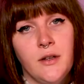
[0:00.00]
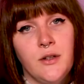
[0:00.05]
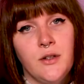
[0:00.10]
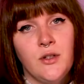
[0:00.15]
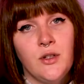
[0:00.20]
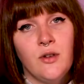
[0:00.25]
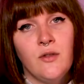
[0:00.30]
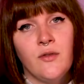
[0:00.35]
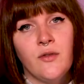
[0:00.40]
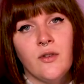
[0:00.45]

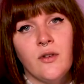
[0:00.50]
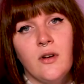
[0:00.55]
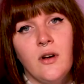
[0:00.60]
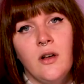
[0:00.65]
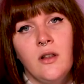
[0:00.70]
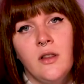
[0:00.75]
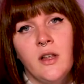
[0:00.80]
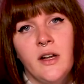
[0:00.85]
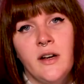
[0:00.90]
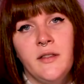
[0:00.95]
So for
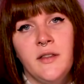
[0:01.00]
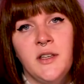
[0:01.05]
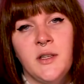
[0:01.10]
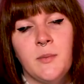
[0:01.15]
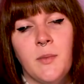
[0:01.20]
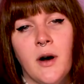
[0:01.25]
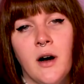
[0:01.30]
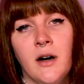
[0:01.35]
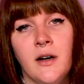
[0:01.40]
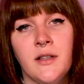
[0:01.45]
a lot of these
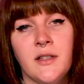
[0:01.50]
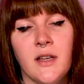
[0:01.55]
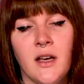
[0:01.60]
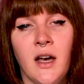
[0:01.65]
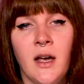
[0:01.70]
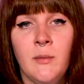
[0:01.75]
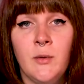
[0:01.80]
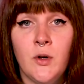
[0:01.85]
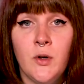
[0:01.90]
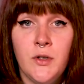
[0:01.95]
parts,
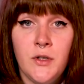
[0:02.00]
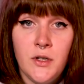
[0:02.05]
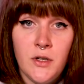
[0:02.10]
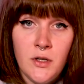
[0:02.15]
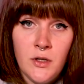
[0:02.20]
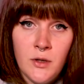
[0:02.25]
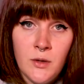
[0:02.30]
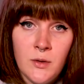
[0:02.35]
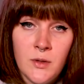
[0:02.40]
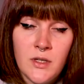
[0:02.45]
I'm going
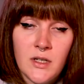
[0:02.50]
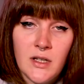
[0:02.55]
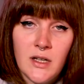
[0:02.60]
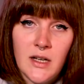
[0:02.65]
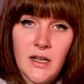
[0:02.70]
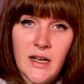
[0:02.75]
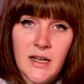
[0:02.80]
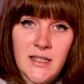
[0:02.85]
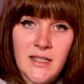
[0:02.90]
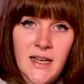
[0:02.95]
to use
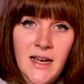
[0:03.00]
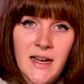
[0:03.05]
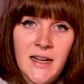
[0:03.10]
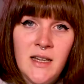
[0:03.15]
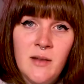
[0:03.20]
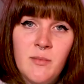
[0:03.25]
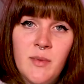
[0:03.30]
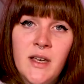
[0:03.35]
a tiny